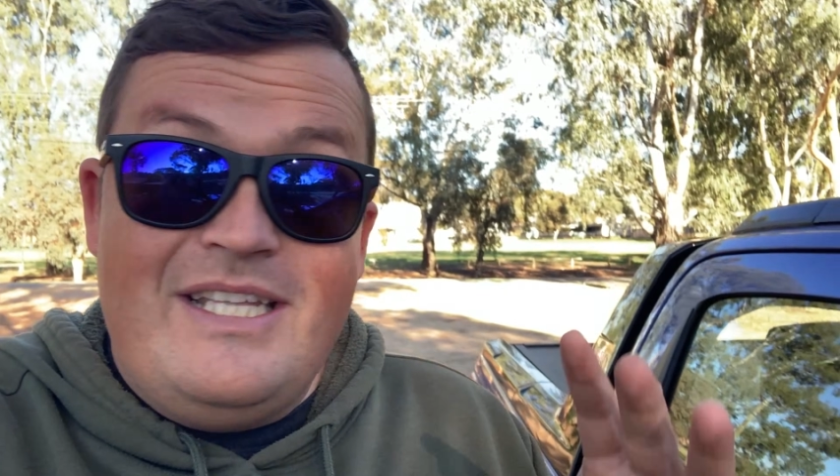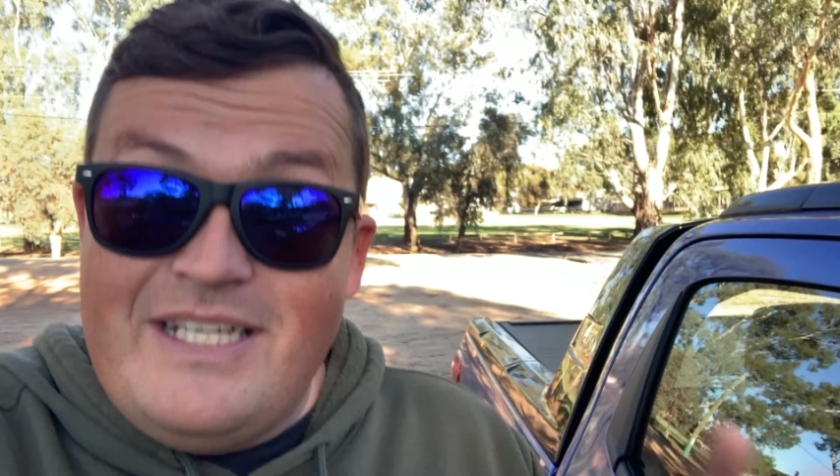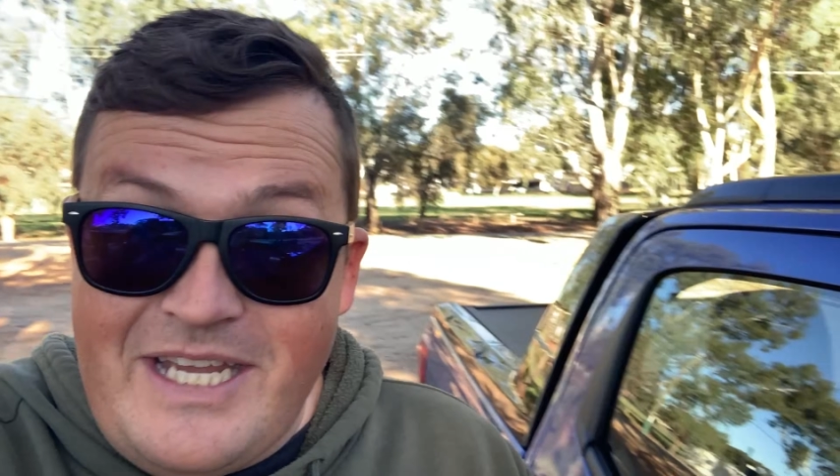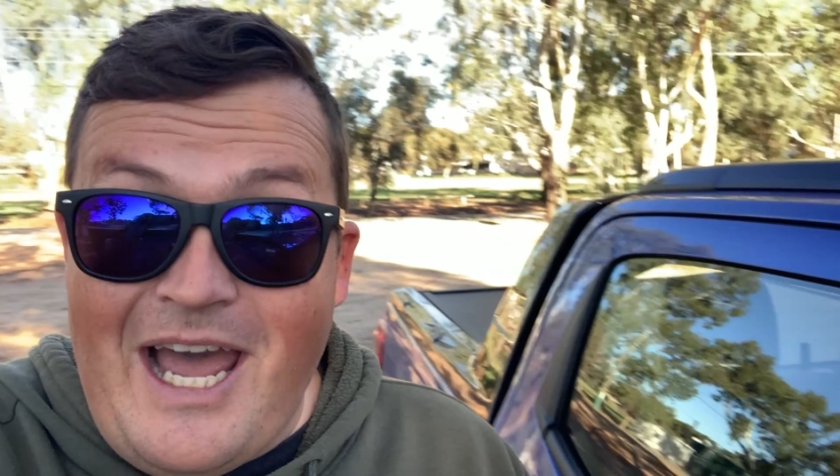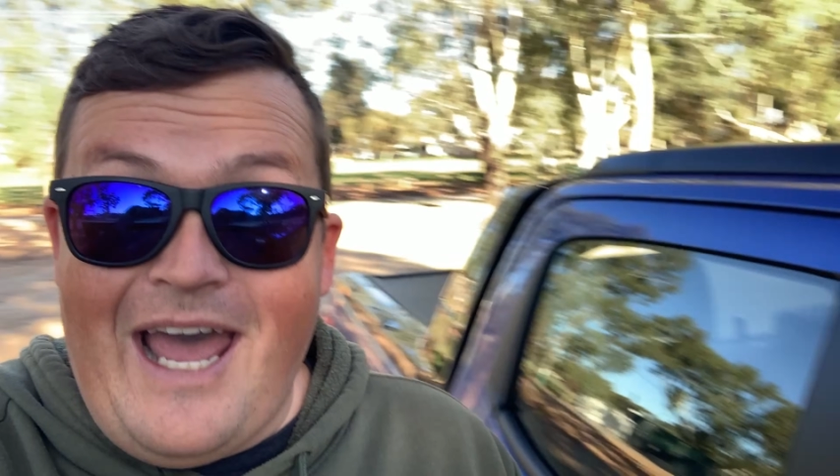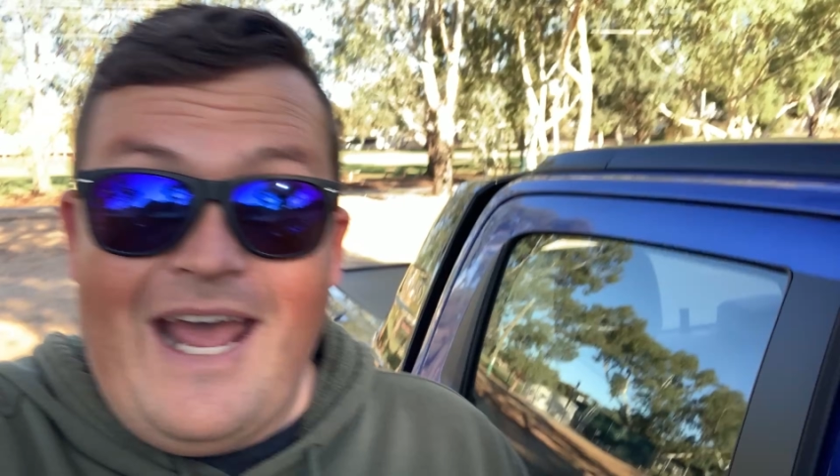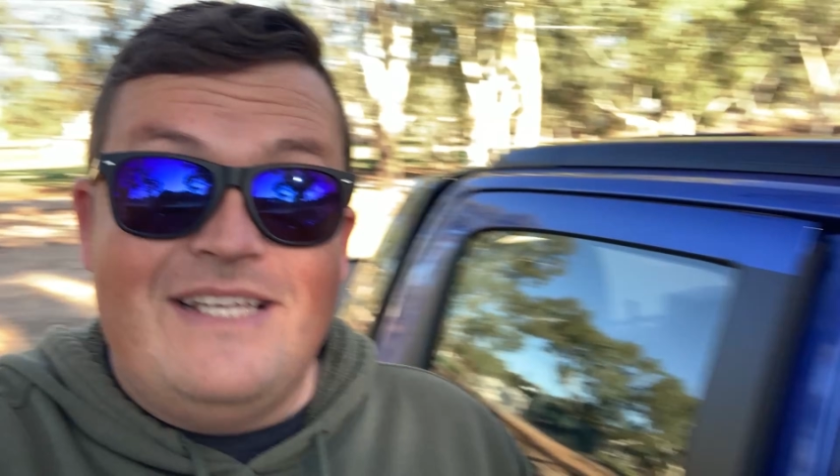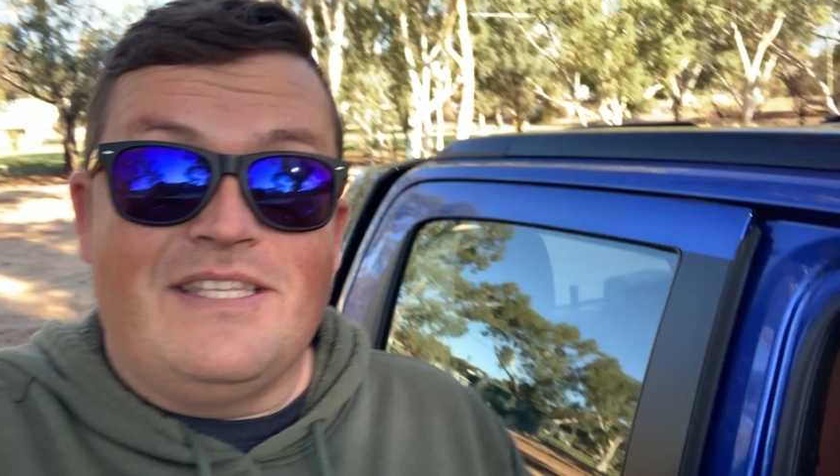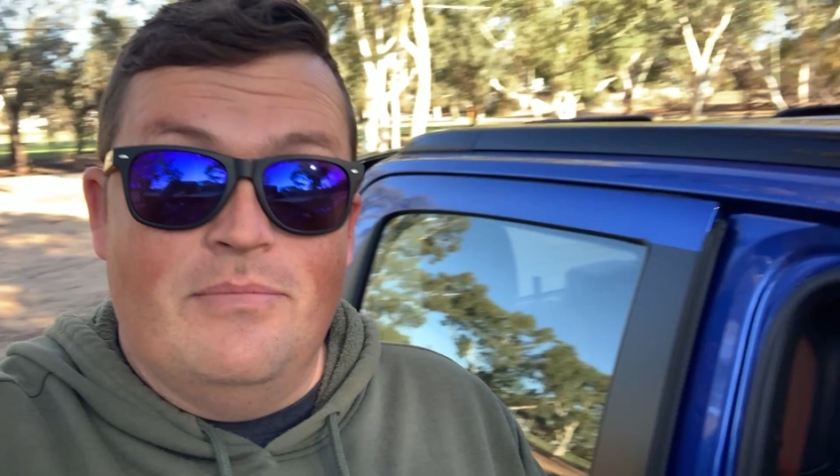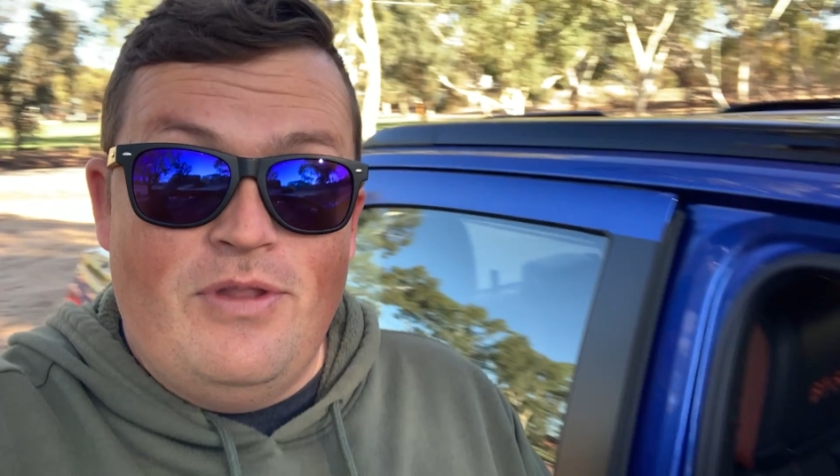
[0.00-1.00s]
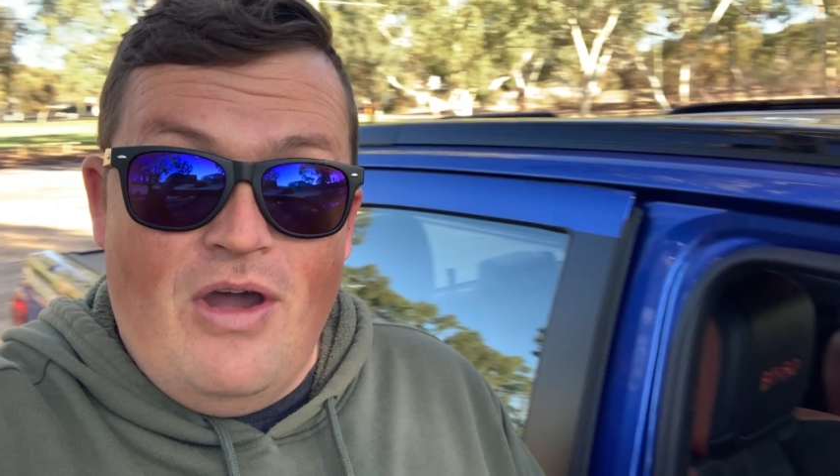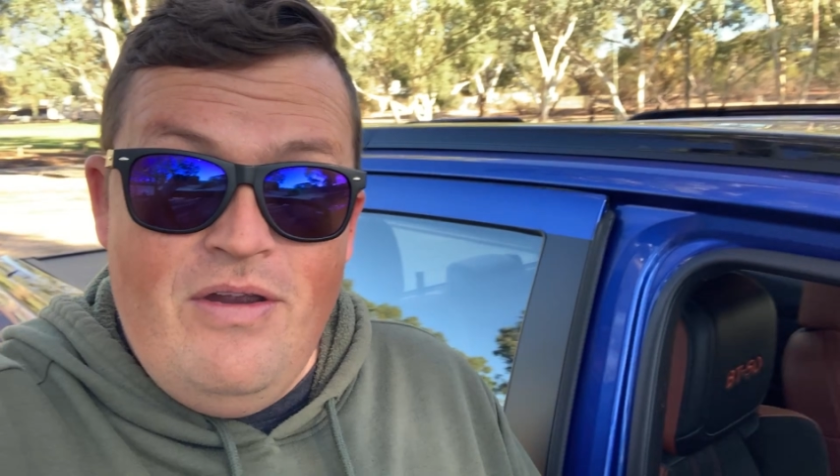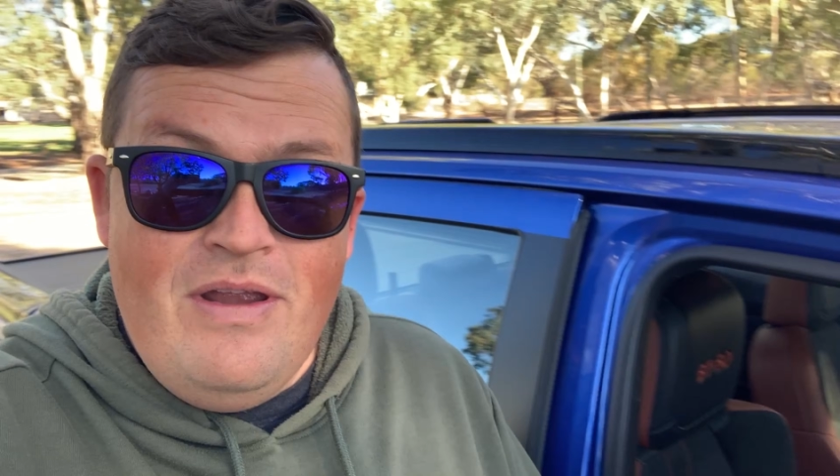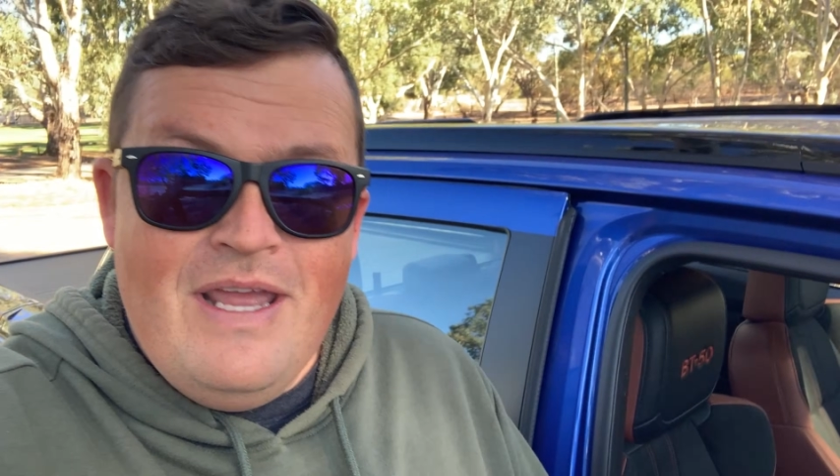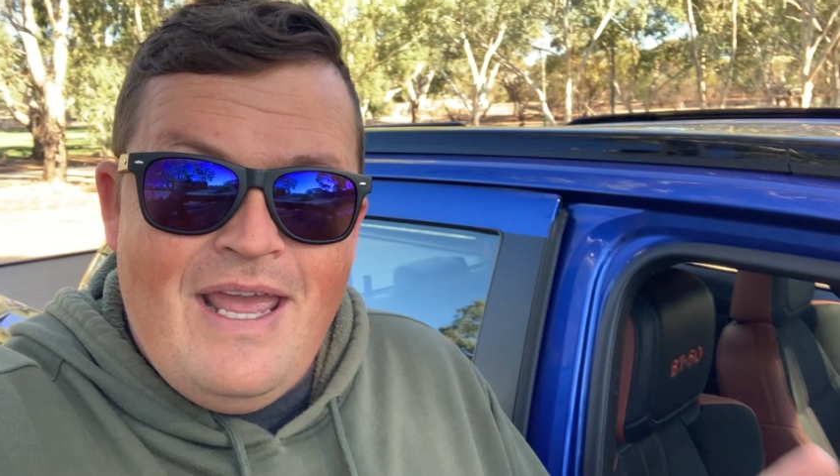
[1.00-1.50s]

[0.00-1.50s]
This car has them though,